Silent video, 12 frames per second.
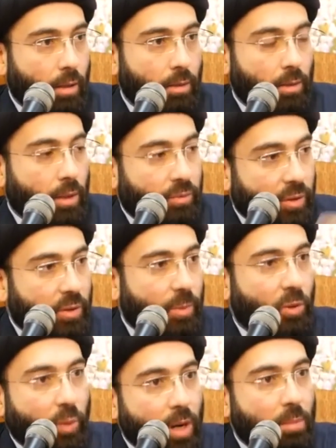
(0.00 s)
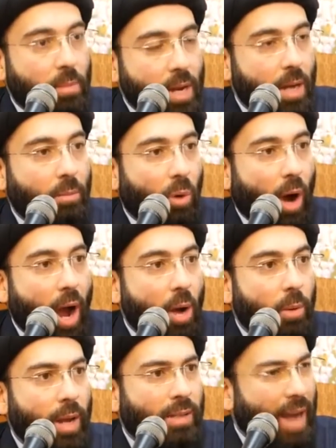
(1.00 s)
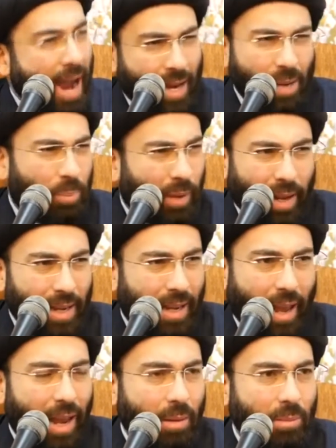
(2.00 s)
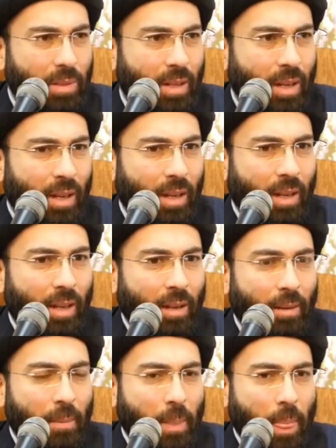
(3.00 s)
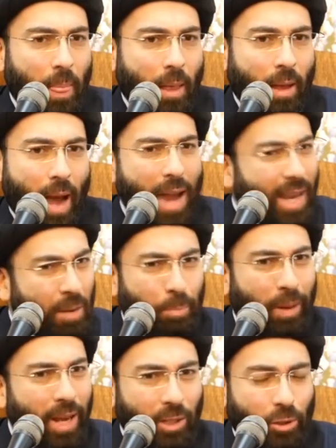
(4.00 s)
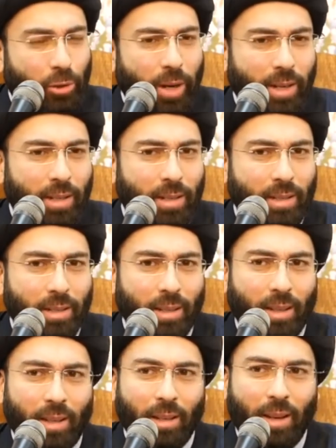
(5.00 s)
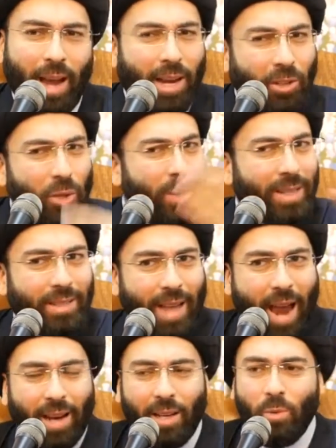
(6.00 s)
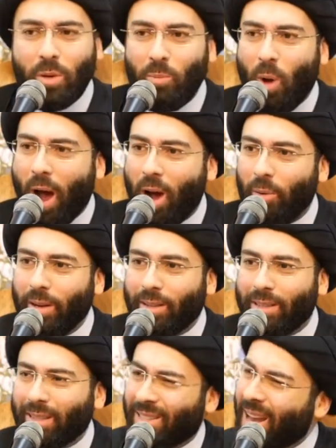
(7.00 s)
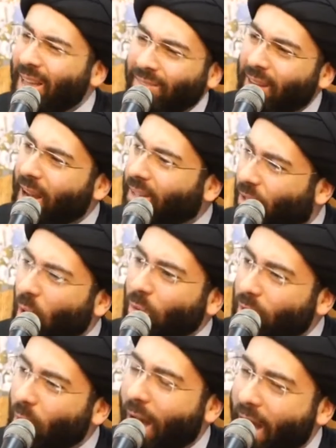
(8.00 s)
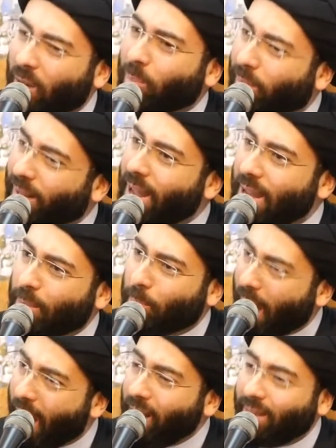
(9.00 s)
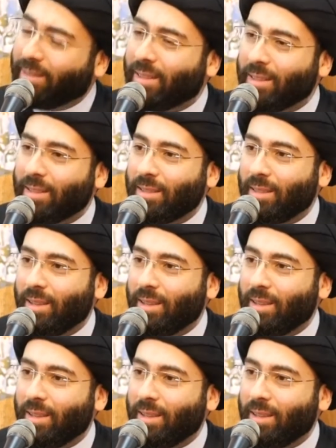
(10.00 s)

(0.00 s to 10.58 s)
The difference between me and Muawiyah is I can play games. I can play tricks. I can do exactly what Muawiyah does. It's not that I don't know how to play politics.